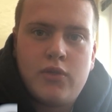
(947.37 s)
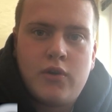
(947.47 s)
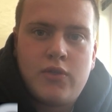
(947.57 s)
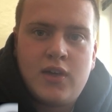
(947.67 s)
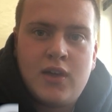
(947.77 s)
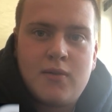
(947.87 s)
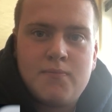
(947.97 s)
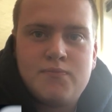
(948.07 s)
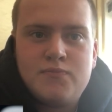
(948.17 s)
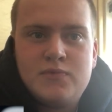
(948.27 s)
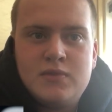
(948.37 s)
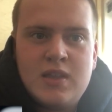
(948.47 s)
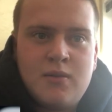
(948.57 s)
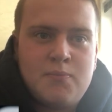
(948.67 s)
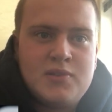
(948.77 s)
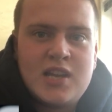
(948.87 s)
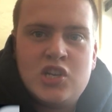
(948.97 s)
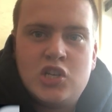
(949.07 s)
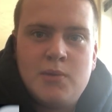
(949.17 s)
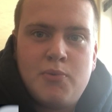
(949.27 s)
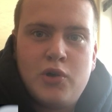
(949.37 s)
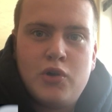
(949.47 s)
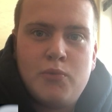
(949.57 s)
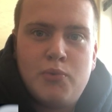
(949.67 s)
I think they'll potentially put